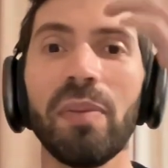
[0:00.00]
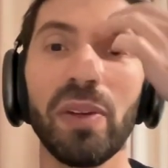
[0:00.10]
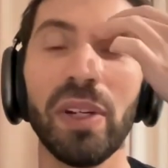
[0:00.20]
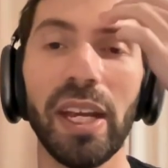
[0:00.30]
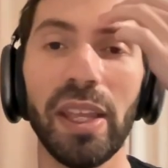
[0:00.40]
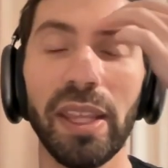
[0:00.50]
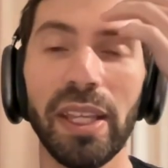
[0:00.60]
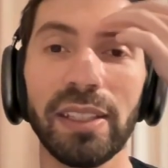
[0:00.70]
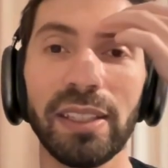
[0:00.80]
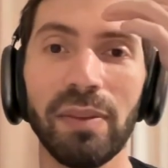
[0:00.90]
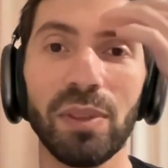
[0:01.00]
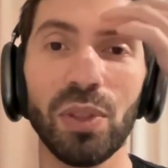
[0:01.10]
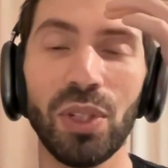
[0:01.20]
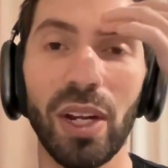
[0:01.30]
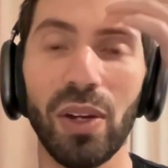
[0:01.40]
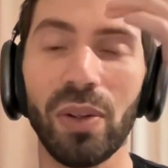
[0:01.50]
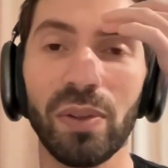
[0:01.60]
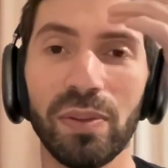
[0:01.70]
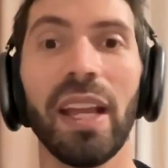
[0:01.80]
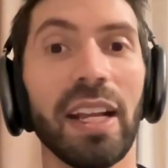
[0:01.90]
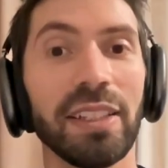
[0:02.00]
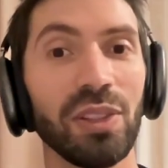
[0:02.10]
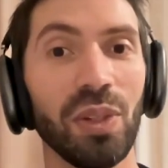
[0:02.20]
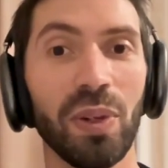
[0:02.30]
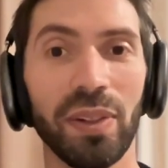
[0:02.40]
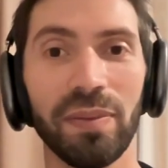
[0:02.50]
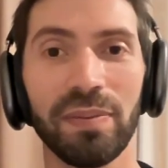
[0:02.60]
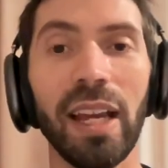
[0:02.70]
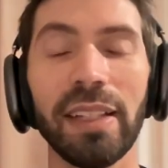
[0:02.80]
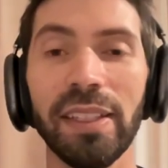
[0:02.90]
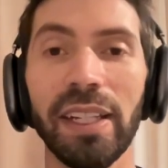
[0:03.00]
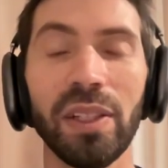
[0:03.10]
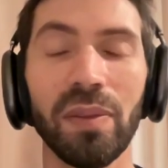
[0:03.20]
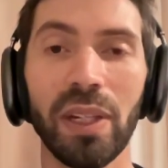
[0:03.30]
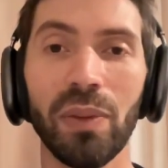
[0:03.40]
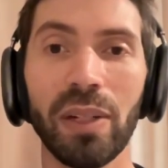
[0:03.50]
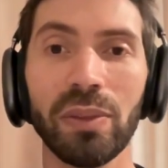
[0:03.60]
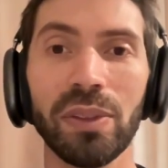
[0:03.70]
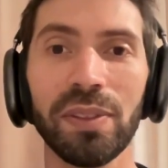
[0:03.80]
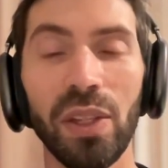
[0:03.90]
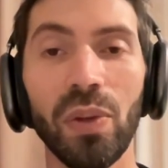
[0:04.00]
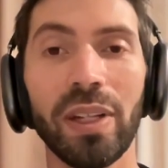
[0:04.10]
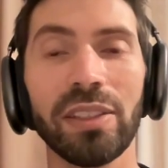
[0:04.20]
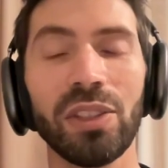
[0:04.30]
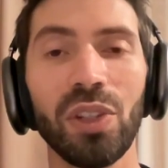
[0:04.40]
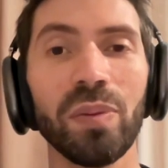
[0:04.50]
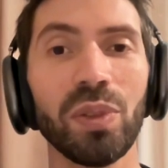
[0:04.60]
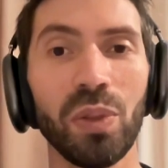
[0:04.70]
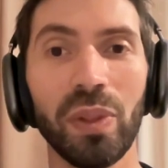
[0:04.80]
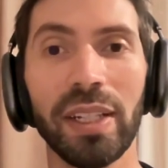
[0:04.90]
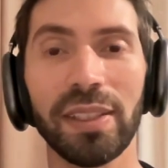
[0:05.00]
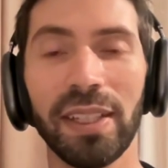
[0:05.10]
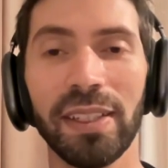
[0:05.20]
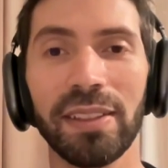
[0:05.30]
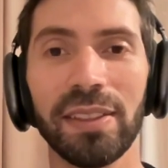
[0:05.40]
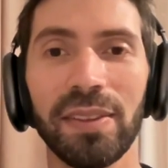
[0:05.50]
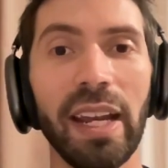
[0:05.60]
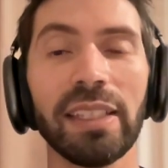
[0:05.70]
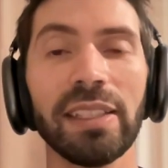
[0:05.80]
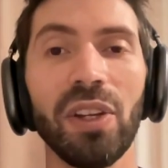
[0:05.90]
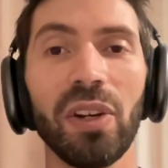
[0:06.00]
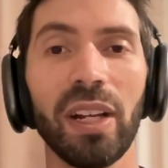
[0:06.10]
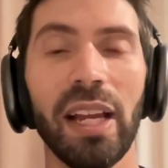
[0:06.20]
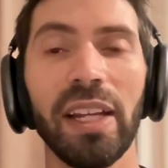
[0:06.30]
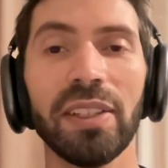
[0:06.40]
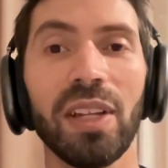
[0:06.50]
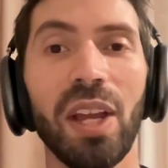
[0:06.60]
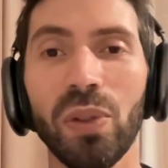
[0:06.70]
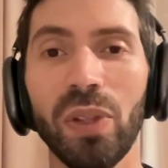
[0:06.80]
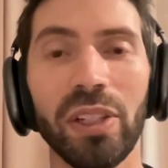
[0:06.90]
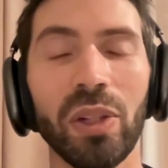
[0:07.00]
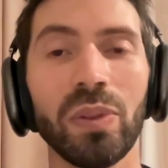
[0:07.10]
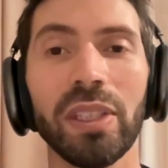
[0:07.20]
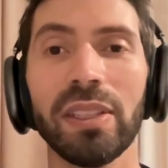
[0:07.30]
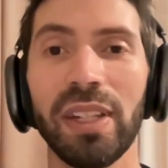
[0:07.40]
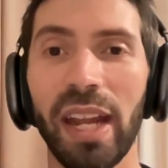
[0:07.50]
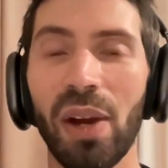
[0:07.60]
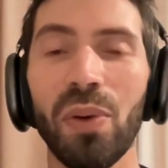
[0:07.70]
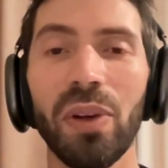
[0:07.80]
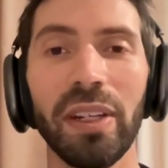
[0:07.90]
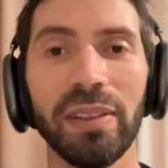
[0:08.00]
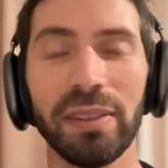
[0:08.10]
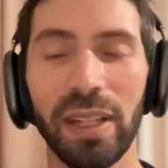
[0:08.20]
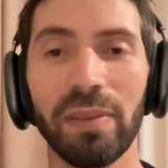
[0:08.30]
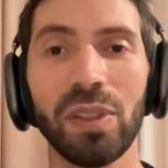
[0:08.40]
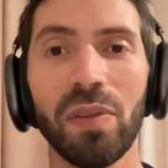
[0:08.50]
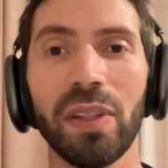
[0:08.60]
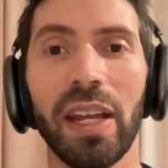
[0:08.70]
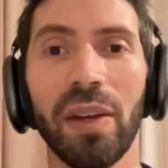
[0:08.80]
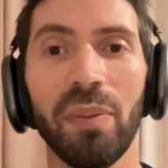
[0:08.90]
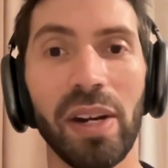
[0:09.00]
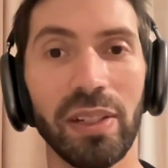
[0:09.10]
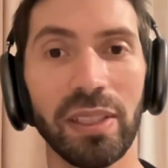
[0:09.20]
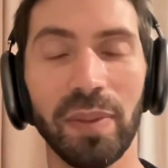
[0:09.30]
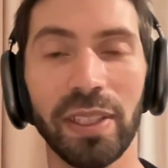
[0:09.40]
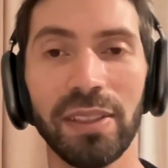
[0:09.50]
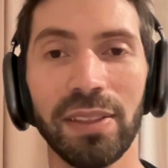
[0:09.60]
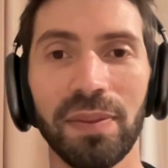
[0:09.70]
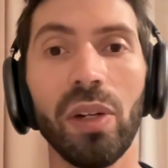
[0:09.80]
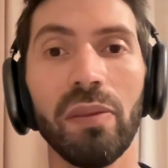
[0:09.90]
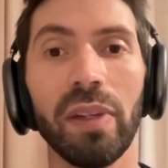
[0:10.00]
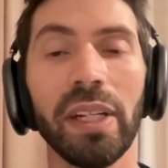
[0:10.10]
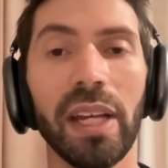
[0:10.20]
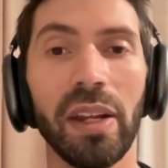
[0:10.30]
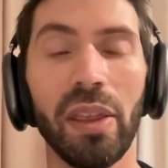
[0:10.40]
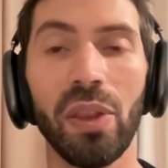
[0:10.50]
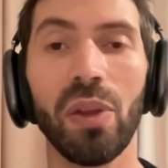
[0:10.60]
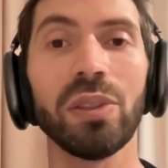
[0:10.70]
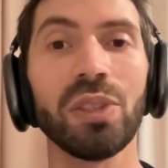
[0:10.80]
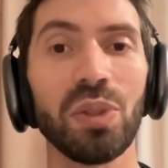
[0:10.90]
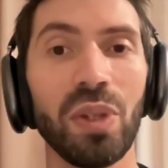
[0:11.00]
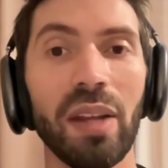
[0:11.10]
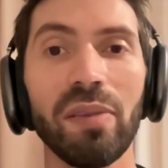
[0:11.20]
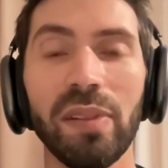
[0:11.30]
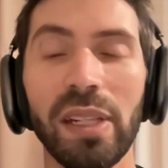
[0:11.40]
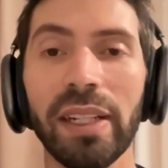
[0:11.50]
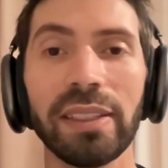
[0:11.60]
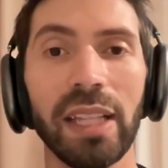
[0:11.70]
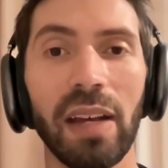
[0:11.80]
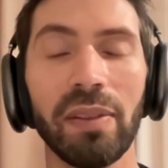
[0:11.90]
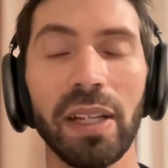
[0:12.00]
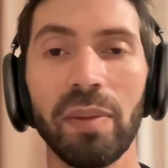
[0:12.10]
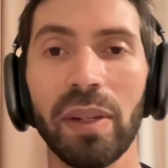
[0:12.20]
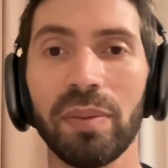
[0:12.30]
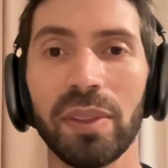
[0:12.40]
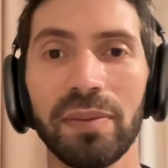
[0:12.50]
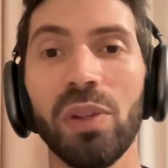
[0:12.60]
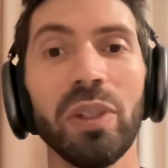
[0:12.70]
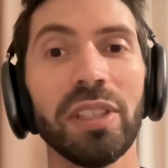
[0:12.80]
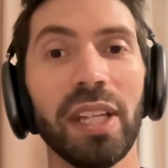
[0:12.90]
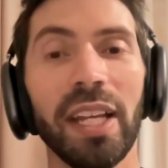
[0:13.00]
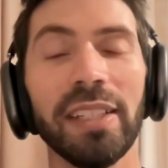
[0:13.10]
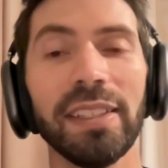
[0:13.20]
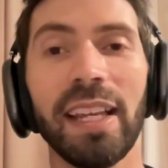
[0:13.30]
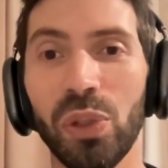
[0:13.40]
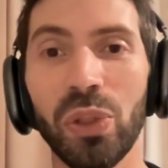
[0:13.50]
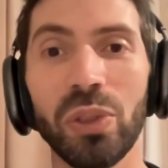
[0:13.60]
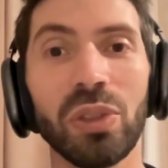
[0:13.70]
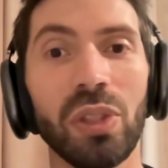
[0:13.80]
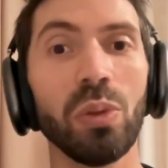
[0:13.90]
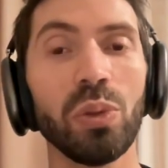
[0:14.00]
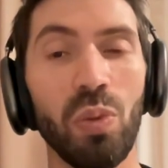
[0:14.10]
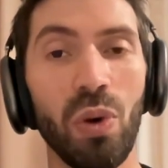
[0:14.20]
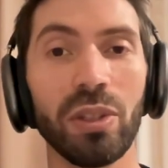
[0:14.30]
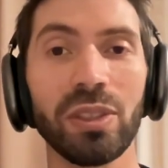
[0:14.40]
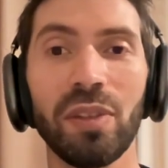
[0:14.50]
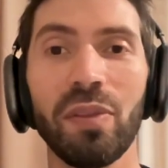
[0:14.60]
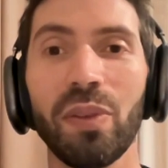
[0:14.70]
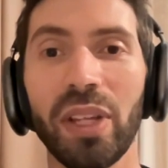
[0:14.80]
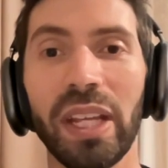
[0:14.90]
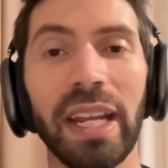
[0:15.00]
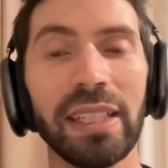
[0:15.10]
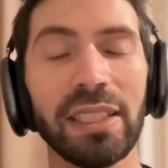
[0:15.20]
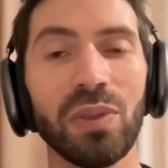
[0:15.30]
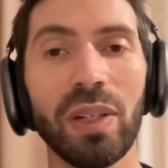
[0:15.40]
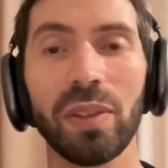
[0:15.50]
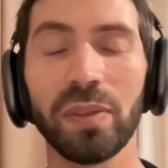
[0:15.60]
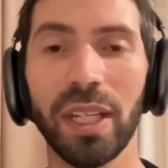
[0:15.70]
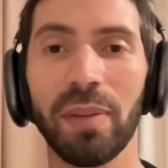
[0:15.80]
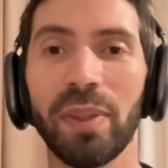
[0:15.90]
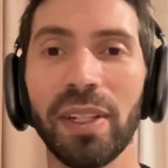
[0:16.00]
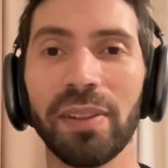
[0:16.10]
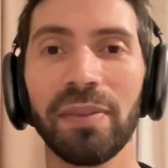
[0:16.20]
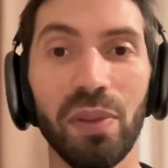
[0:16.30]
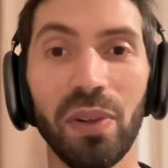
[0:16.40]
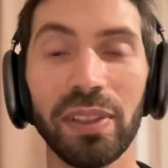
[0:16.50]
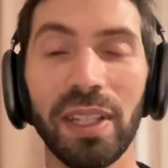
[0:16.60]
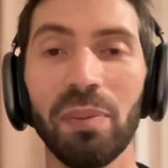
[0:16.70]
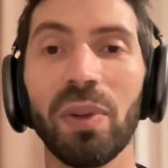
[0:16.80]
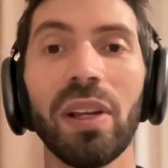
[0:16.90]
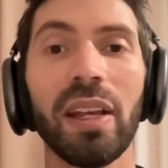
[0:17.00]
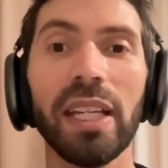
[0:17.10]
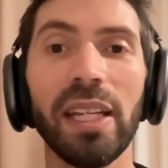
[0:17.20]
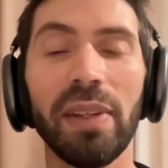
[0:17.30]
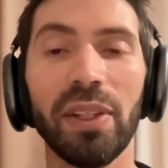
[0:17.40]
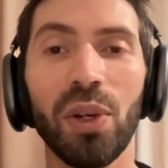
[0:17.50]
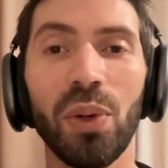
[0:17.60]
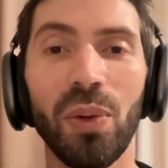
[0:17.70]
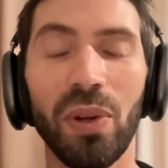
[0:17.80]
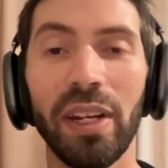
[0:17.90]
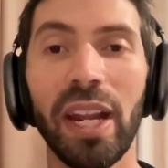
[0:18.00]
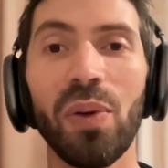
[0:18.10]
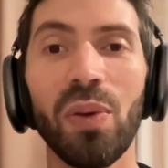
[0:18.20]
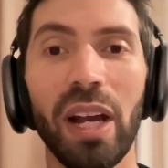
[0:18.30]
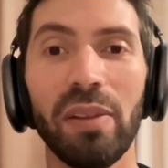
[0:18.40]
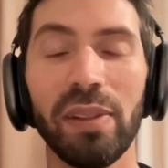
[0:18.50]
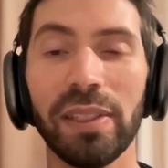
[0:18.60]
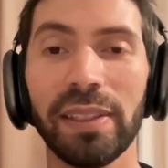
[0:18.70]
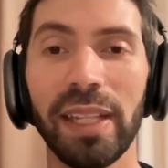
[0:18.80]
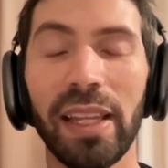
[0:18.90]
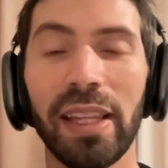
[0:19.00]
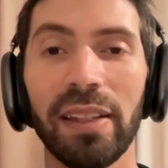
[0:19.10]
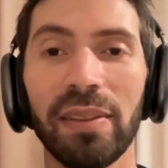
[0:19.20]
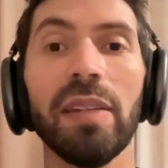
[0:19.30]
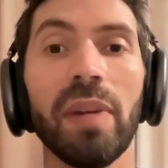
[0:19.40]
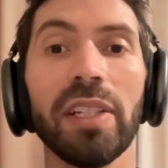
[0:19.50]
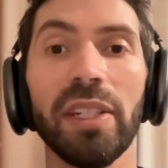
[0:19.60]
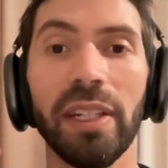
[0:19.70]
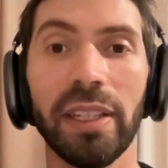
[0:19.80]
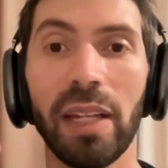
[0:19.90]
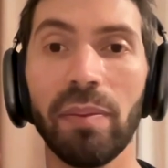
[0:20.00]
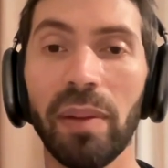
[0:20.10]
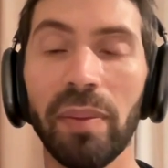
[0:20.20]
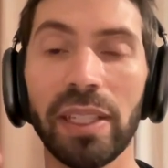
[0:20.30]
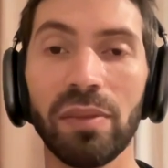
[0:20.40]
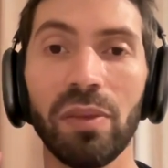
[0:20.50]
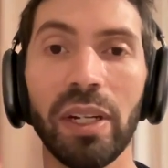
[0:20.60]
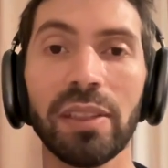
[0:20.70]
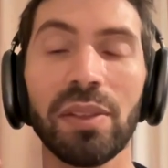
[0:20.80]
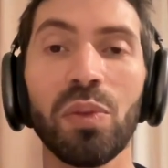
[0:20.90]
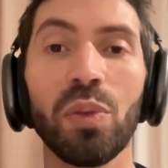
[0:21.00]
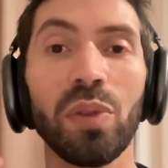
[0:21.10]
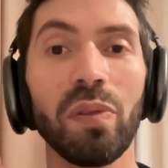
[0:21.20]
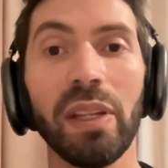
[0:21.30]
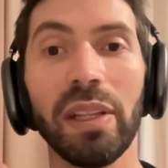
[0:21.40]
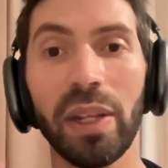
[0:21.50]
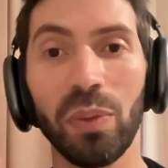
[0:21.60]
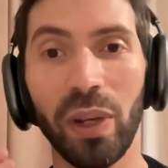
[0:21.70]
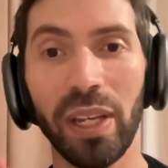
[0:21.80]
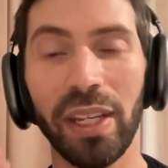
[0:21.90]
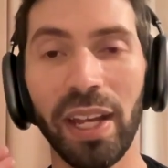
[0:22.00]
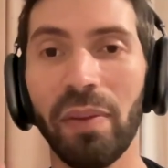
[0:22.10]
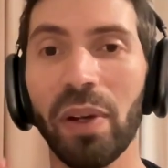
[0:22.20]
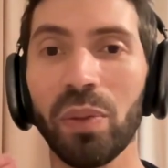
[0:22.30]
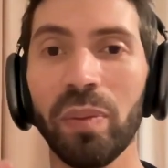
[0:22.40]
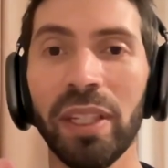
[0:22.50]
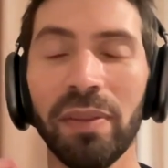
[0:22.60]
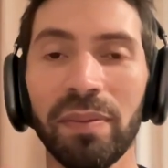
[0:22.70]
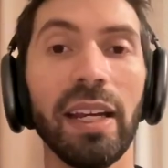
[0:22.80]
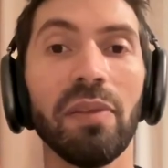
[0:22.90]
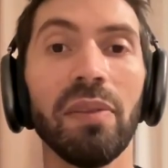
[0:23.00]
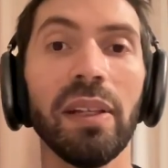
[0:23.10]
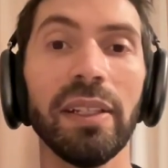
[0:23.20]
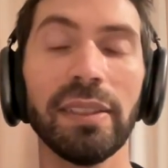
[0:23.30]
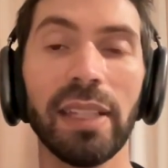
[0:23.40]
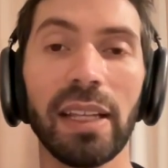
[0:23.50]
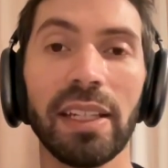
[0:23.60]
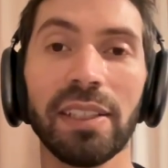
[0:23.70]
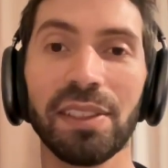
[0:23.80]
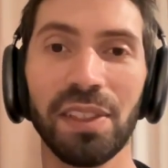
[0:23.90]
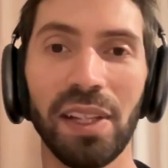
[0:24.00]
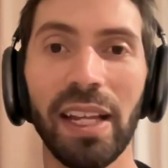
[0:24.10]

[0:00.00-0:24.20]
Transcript: Maria thinks I'm too shallow, and so on. At the end of the round, you can stop to reassess and ask your client what do they notice now in terms of that embarrassment, or if any other thoughts and feelings have come up, in which case you use those words for the next round of tapping. For example, even though now I feel sad, imagining that my best friend would feel that way about me, and I feel this sadness